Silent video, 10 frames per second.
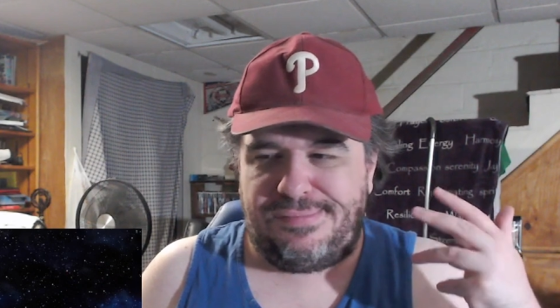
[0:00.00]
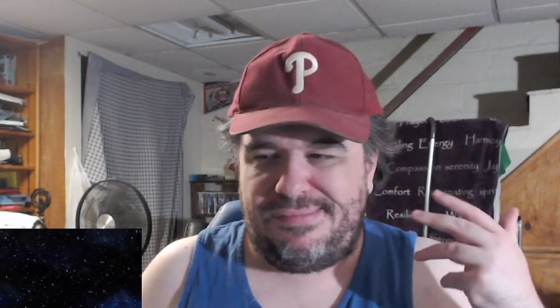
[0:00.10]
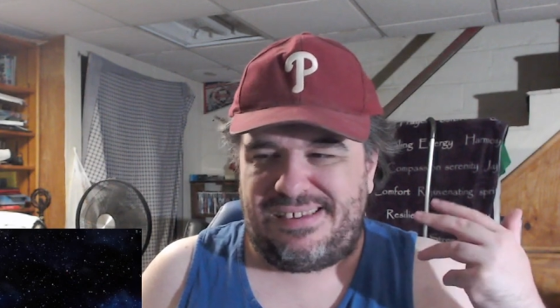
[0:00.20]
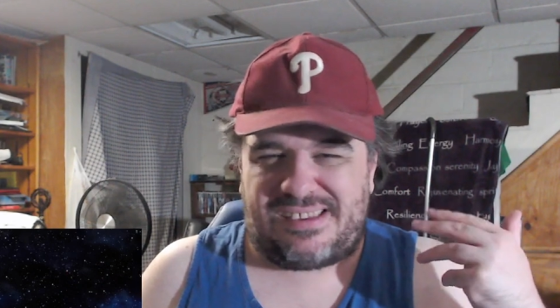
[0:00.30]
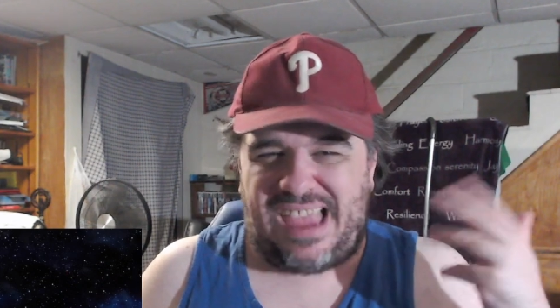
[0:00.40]

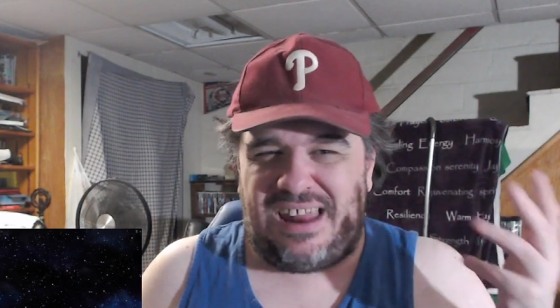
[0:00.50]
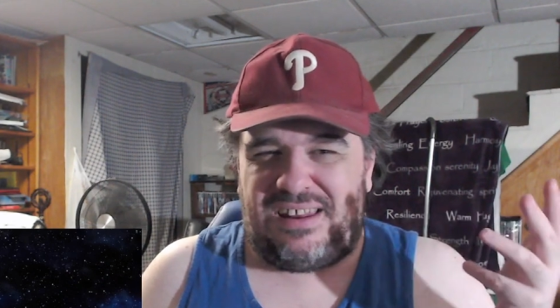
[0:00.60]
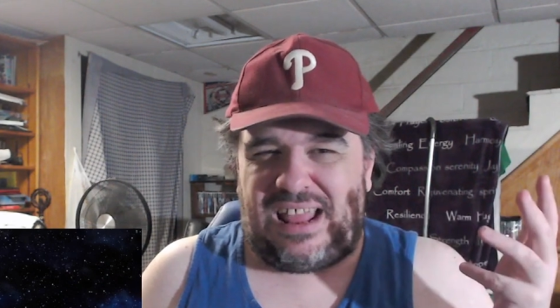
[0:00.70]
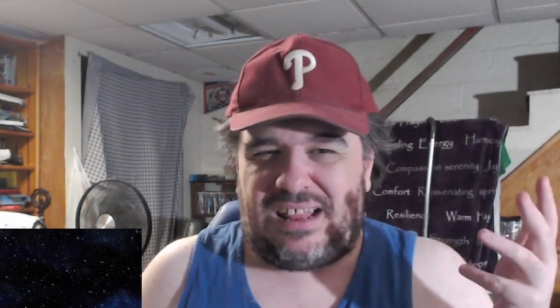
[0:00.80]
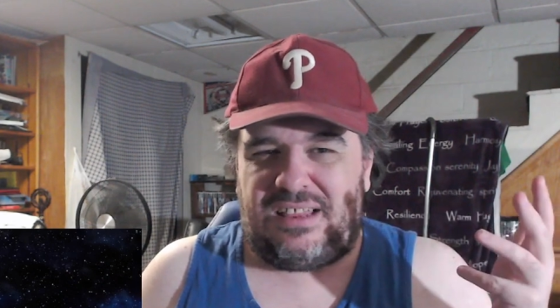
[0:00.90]
it's kind
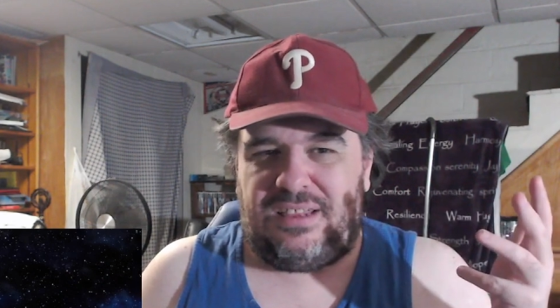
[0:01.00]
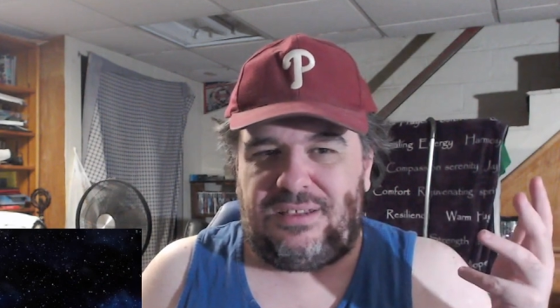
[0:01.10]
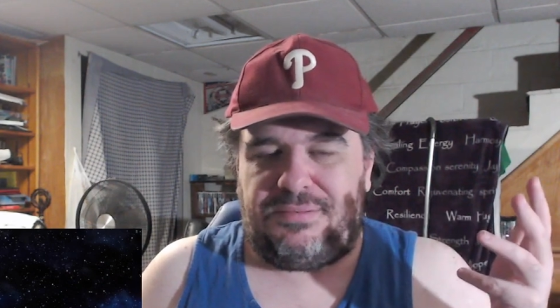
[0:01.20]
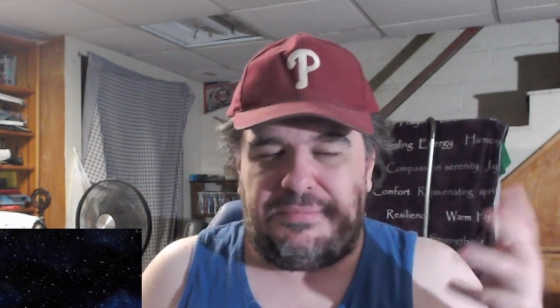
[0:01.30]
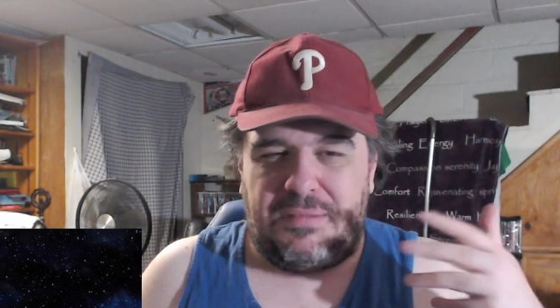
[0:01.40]
of like
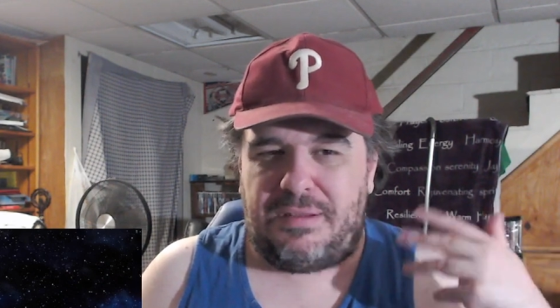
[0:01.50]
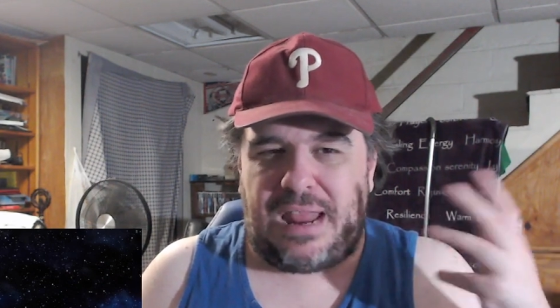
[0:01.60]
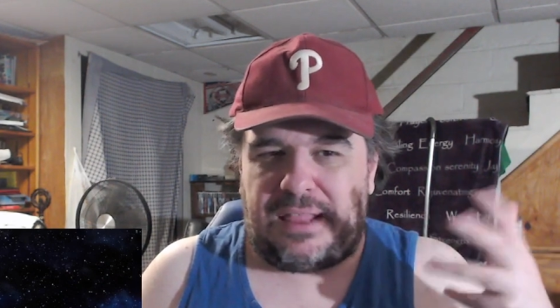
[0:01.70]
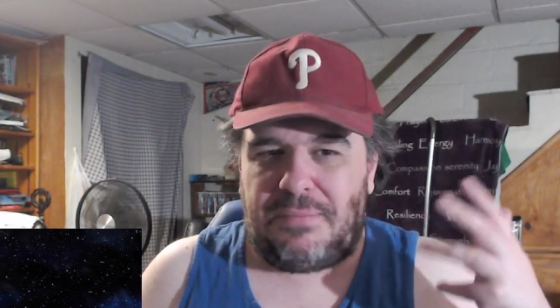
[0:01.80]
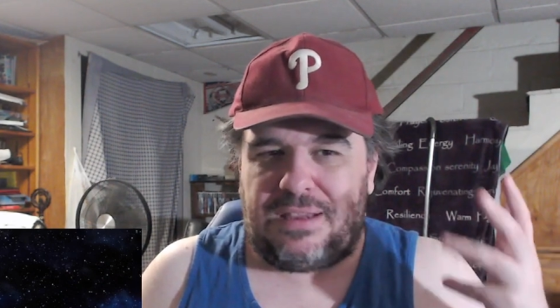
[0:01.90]

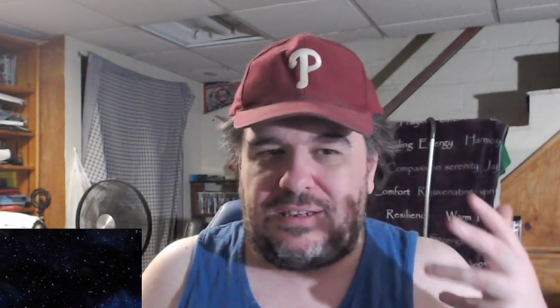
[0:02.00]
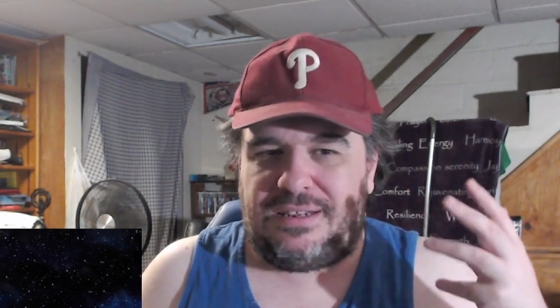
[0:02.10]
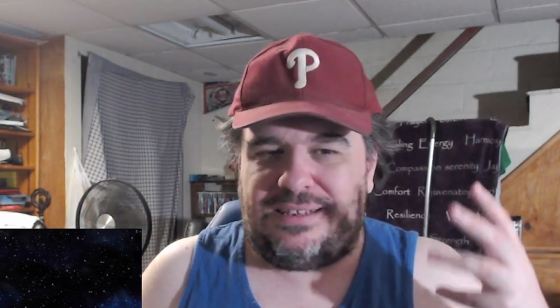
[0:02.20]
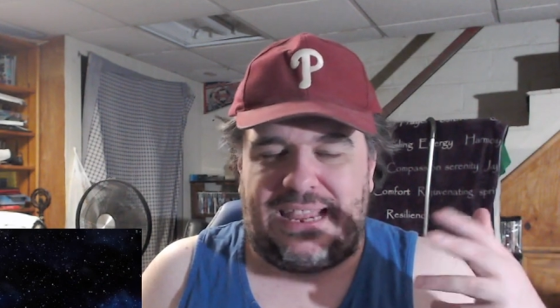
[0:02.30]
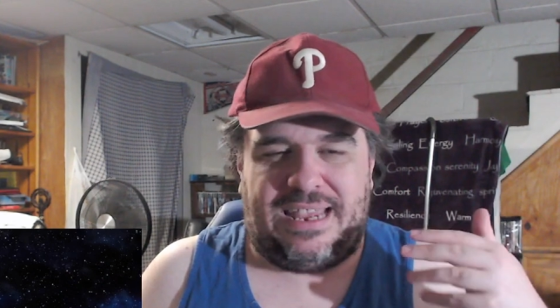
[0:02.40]
not to mention
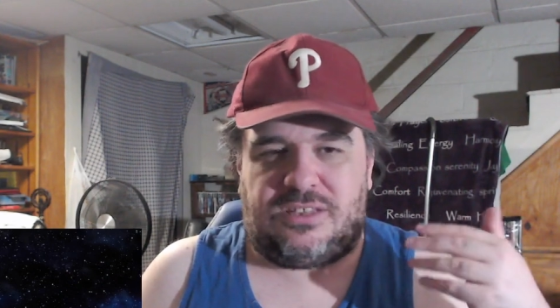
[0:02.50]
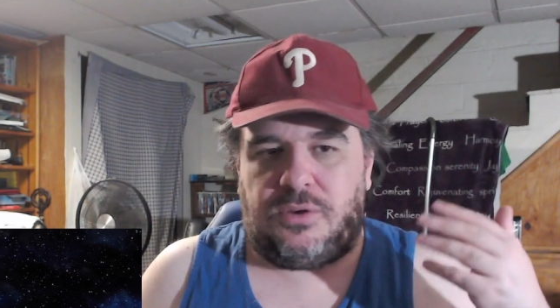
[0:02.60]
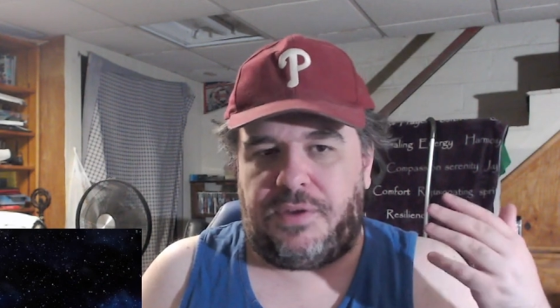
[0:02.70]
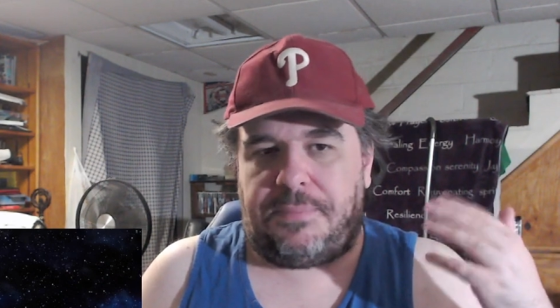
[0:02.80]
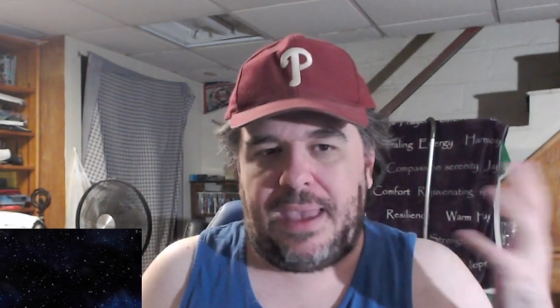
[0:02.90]
that they get so
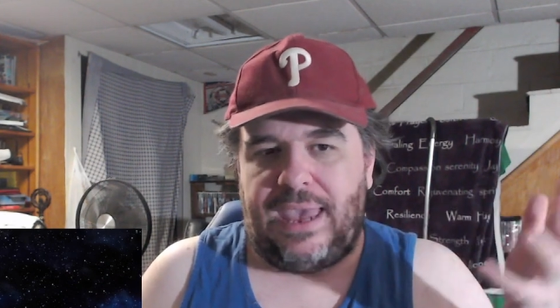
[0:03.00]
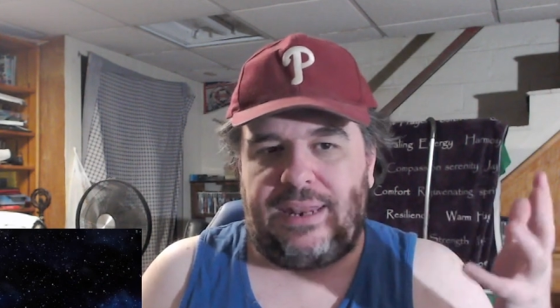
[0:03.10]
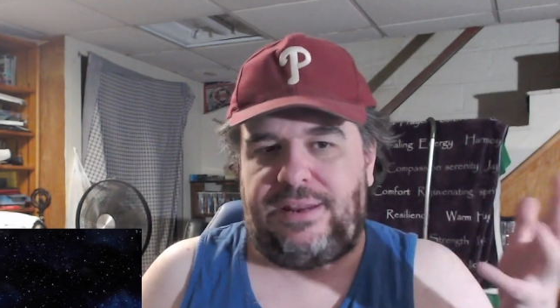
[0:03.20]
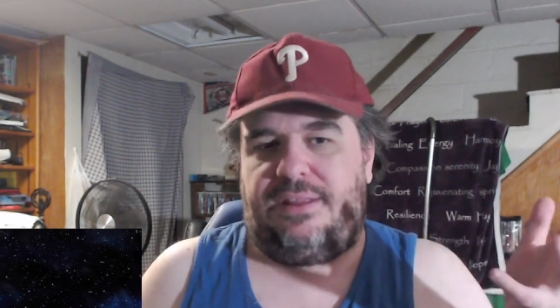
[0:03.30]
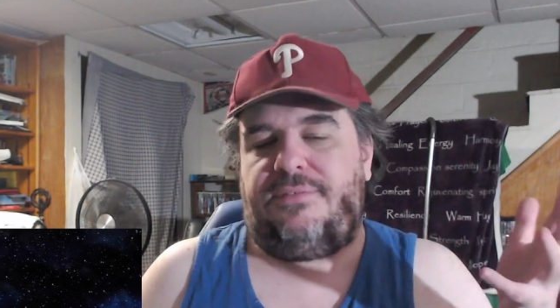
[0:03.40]

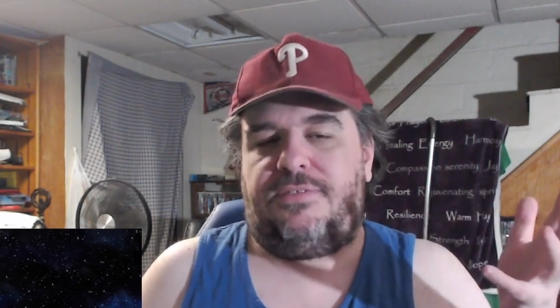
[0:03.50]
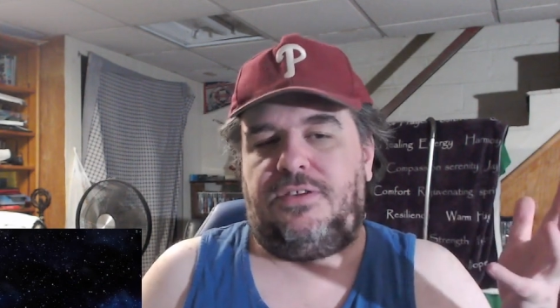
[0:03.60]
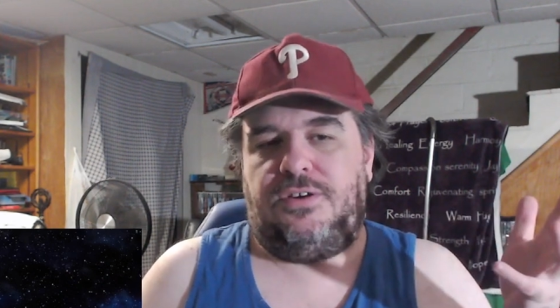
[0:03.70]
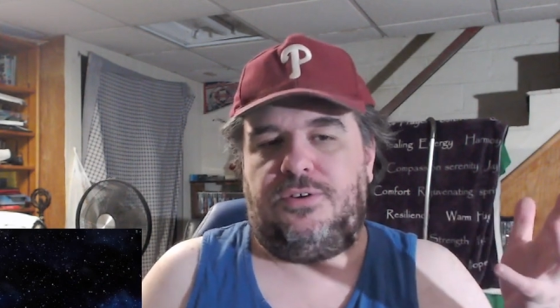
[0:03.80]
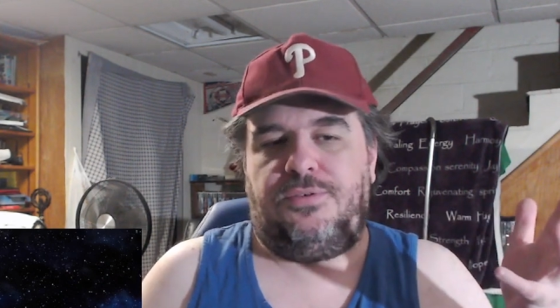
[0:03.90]
repetitive
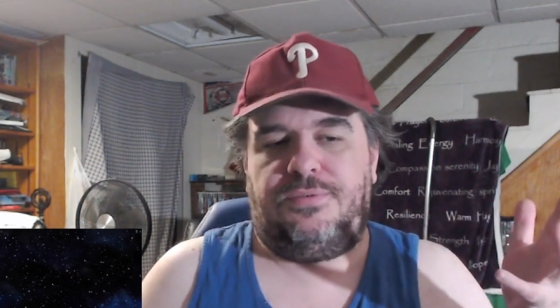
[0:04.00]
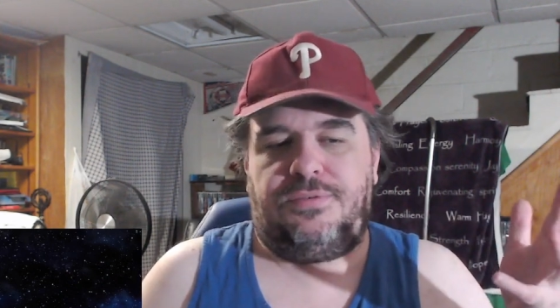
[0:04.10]
too.